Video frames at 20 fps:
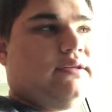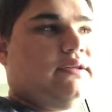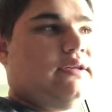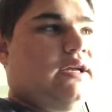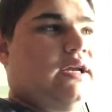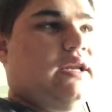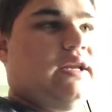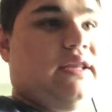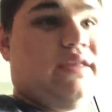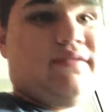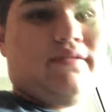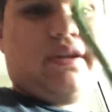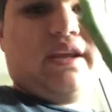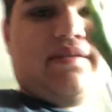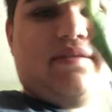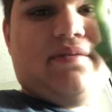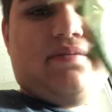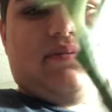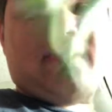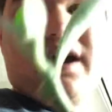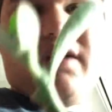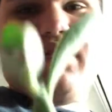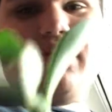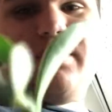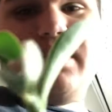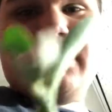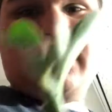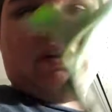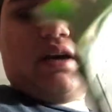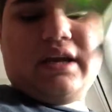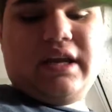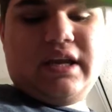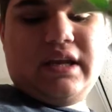And there are even flower buds on